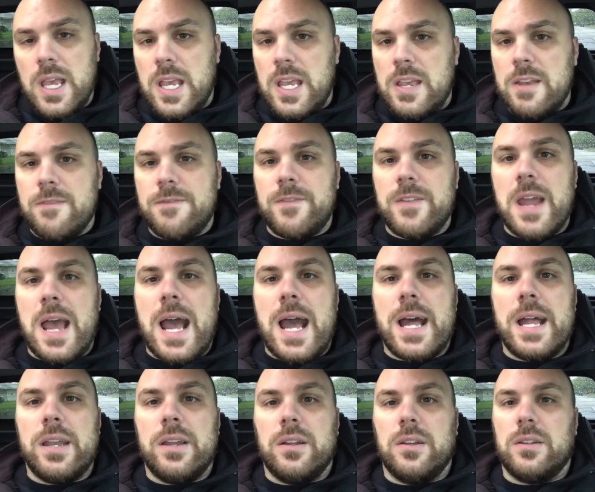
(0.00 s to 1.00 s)
If
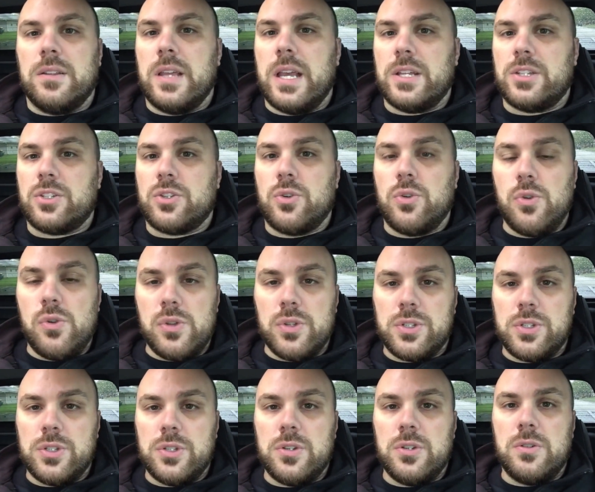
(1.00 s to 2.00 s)
not, that's cool
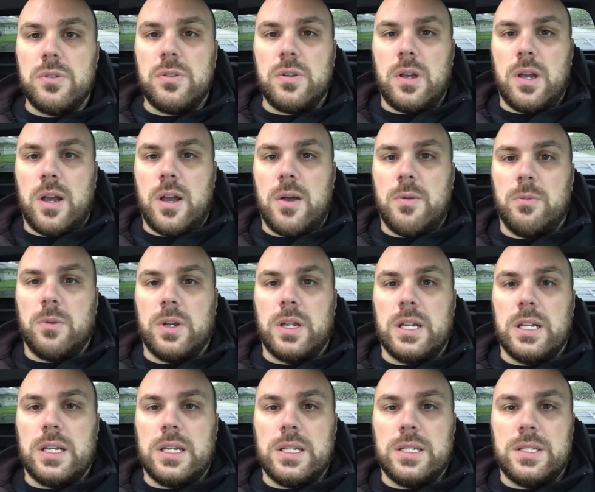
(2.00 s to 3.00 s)
too. We're going
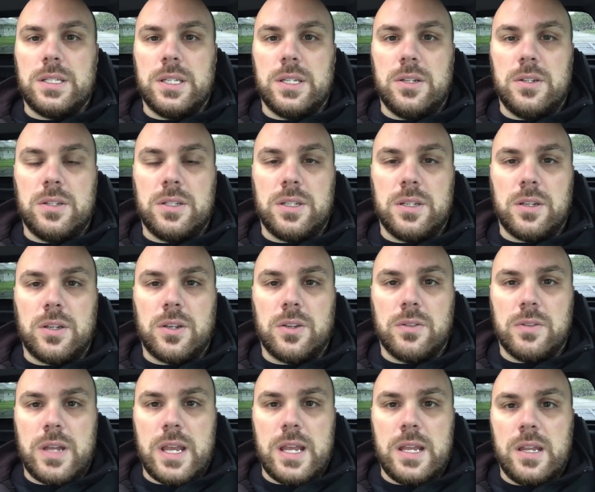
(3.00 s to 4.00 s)
to continue to
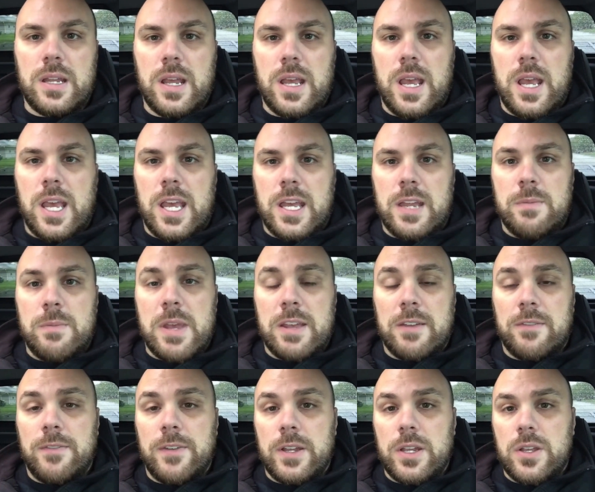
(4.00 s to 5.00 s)
create and make
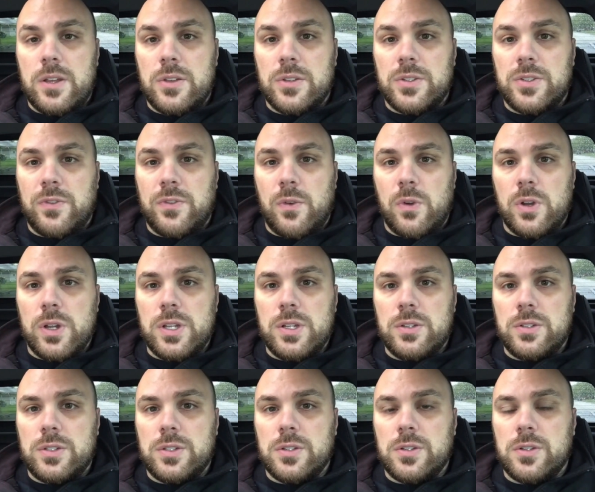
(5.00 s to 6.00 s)
videos for you
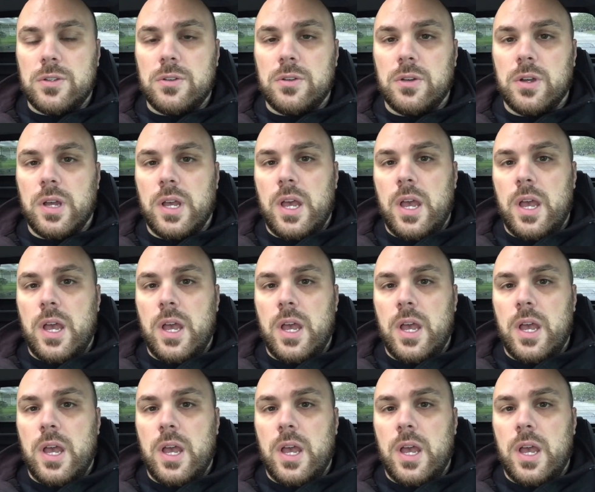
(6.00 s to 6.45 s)
to